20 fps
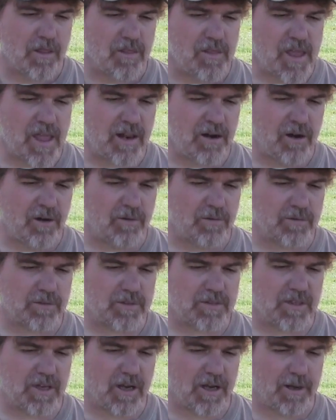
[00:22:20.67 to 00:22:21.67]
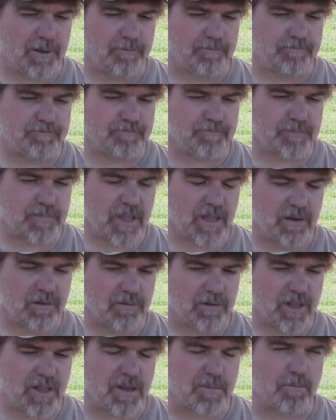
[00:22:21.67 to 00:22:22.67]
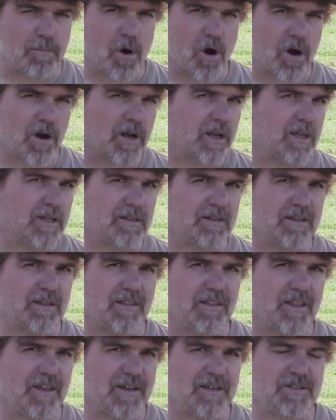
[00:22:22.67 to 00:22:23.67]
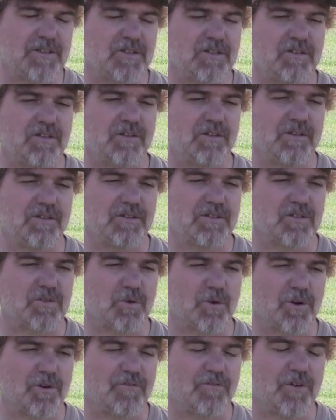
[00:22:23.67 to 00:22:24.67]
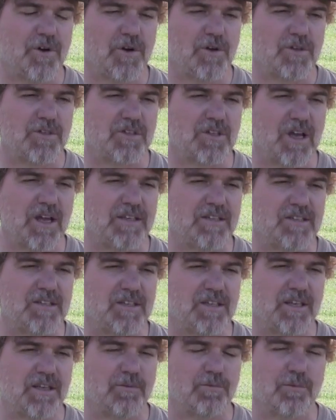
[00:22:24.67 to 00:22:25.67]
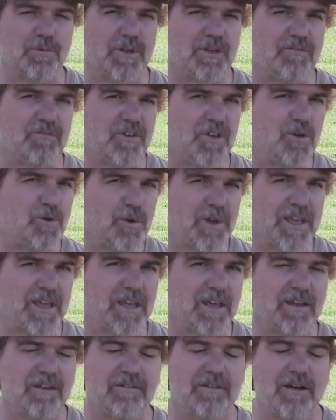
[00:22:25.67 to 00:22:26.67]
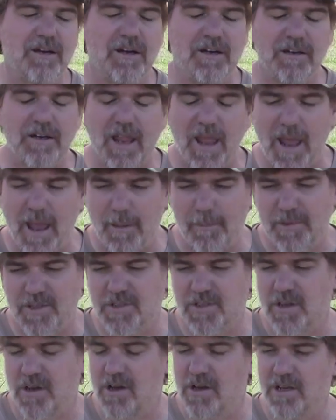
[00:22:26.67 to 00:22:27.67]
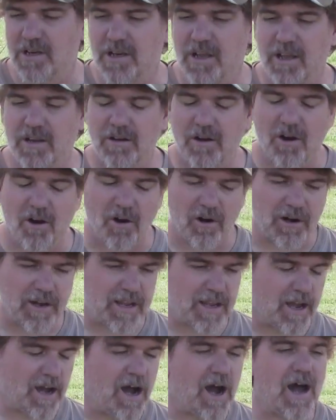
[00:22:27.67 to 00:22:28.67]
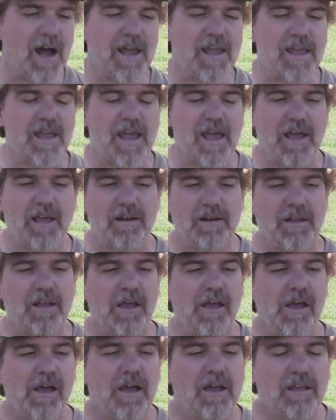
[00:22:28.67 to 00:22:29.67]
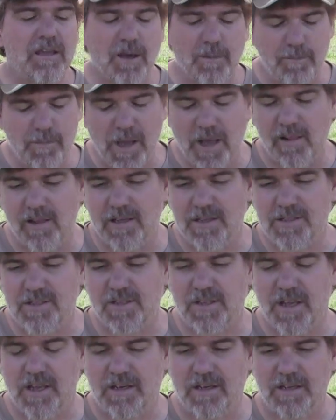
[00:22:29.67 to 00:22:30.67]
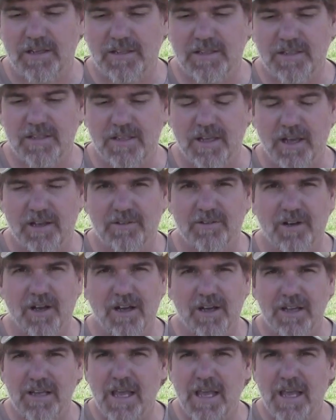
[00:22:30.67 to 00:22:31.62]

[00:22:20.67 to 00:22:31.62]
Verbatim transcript: they don't really market this to the sort of folks I see reviewing it on Amazon and REI and Cabela's and etc.